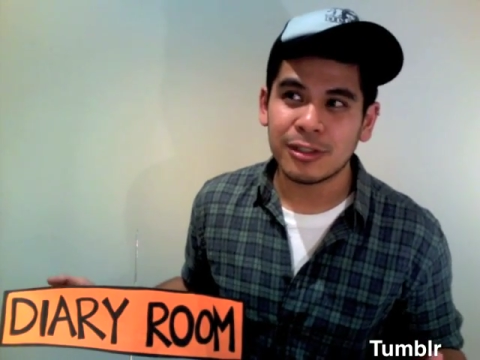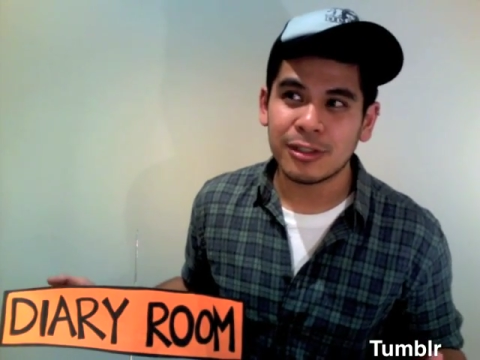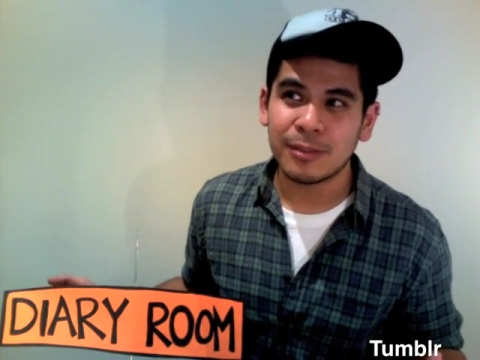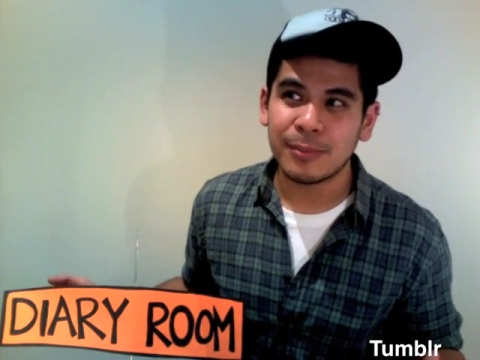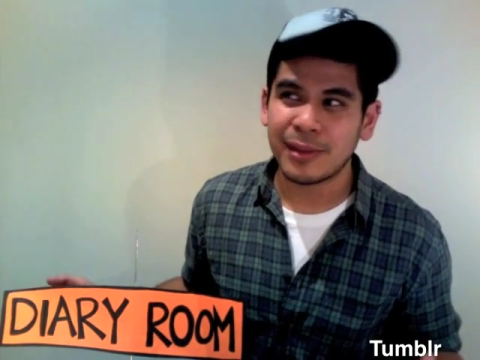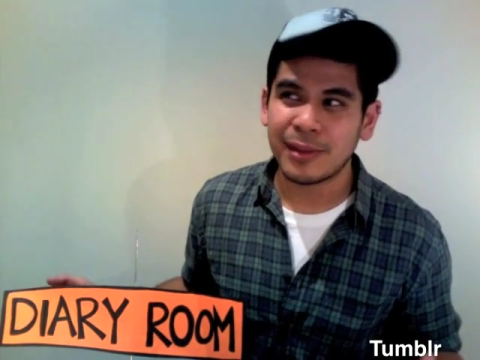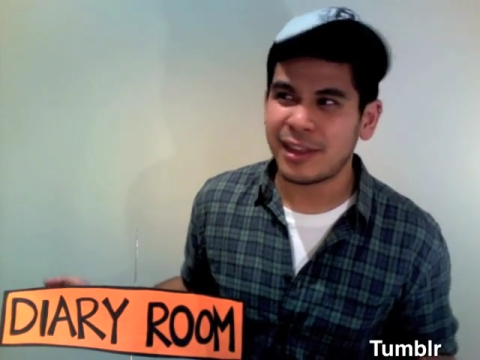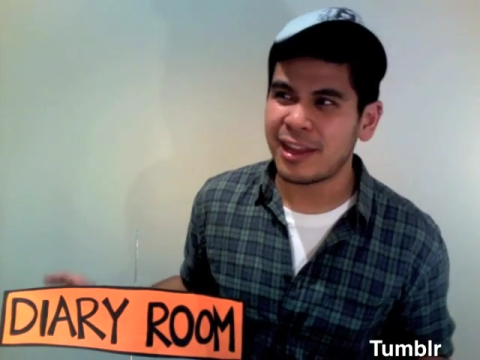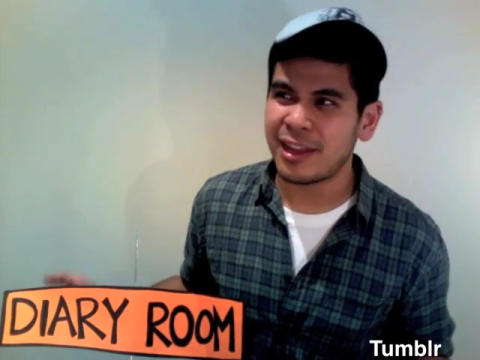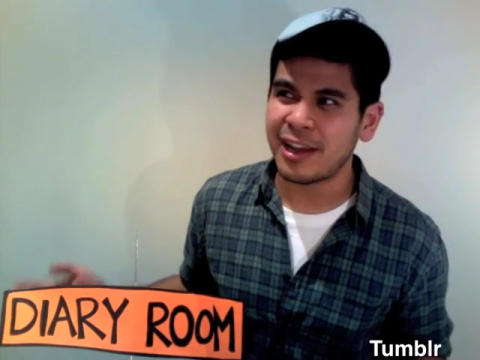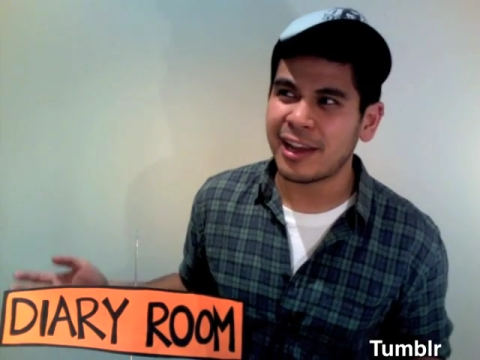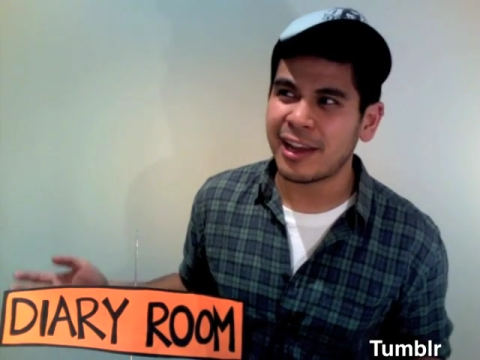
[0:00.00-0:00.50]

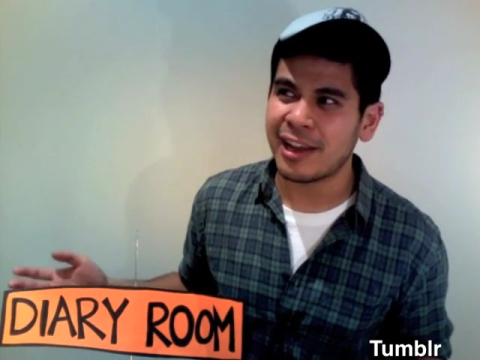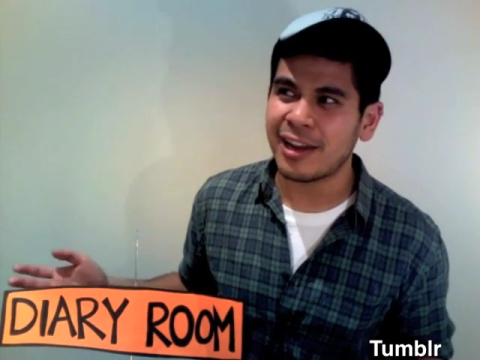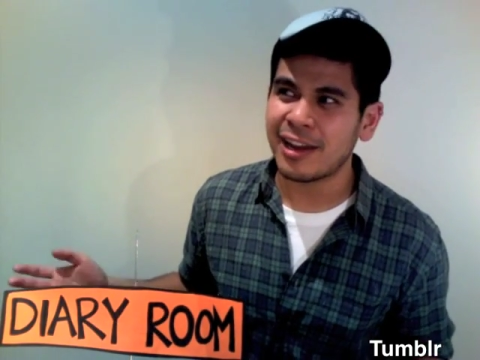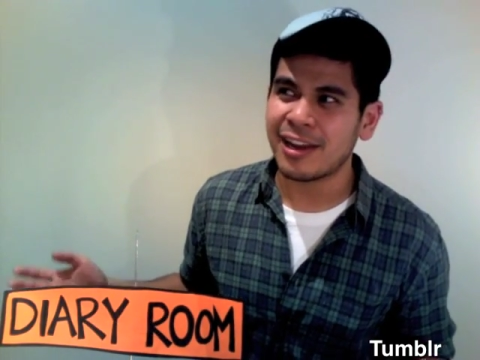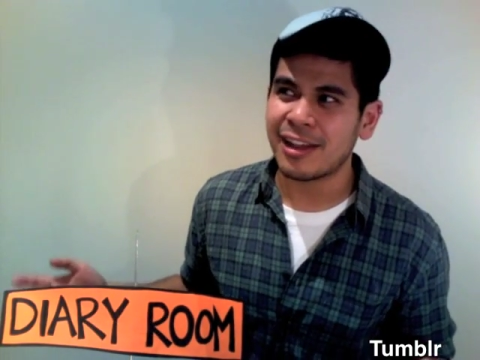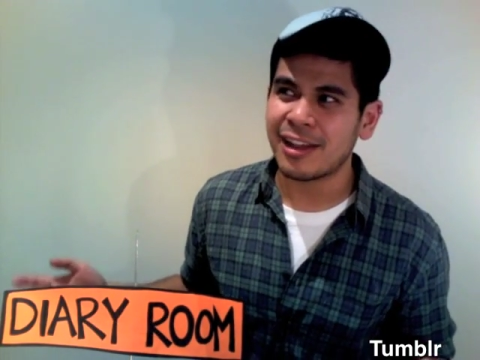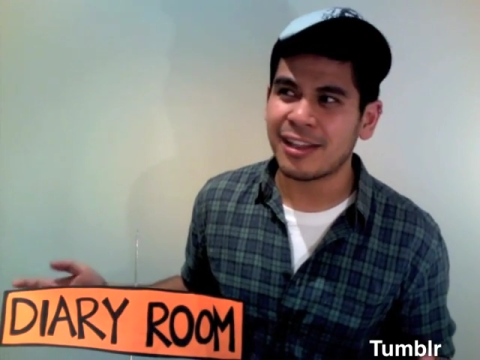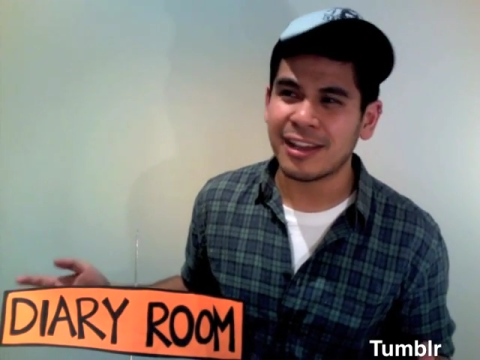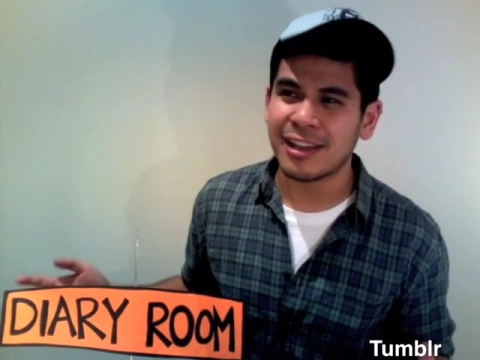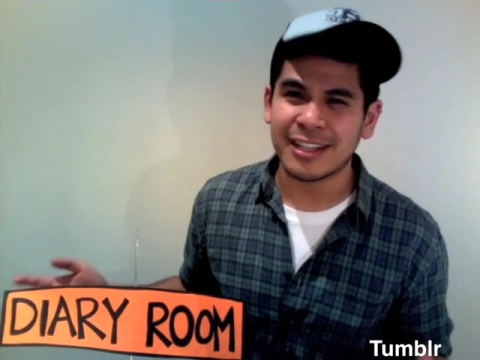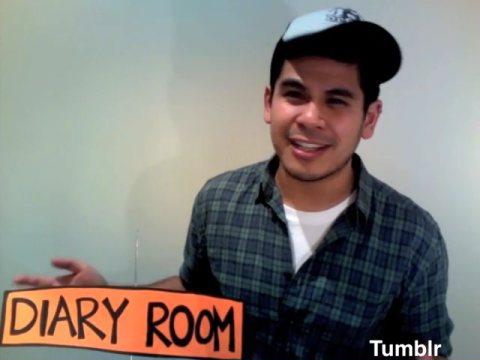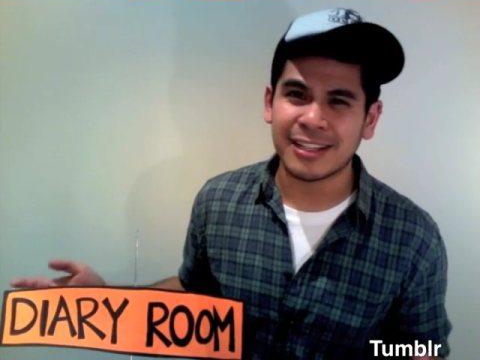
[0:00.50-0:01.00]
But then again, I
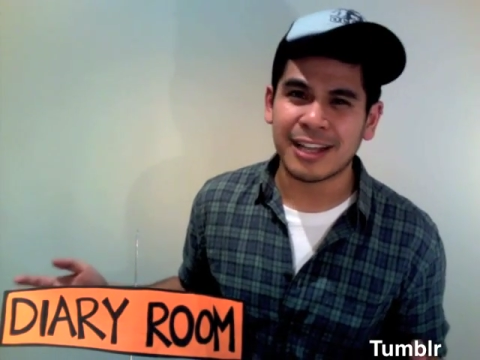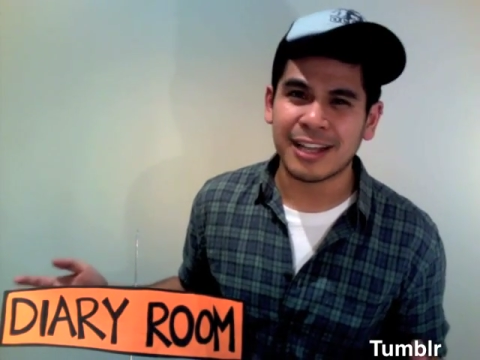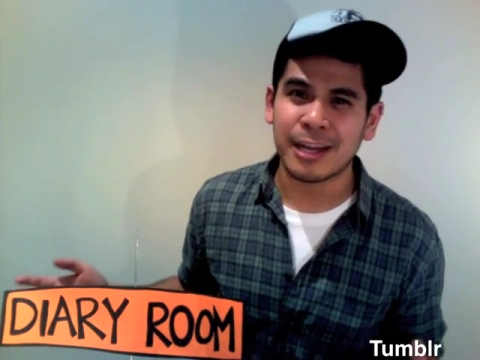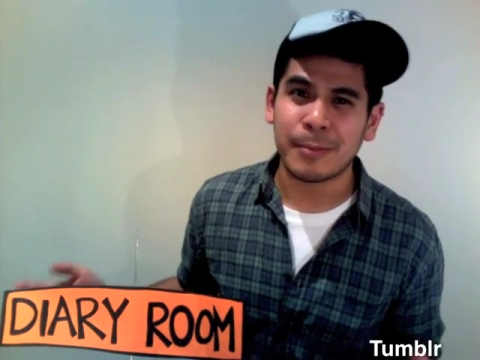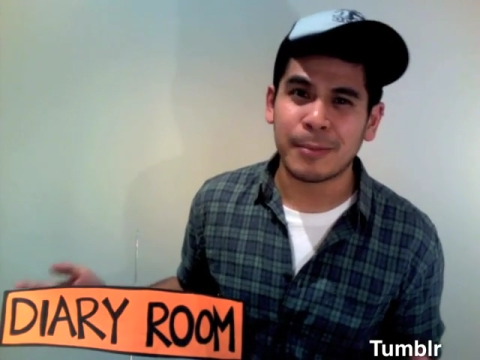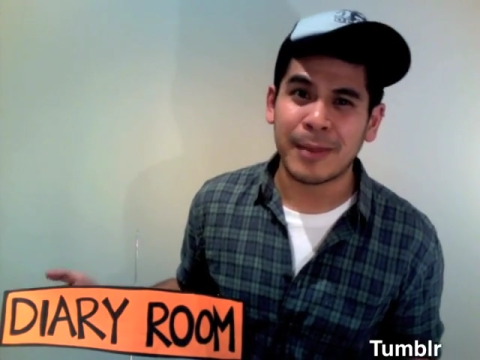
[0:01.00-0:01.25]
think he's kind of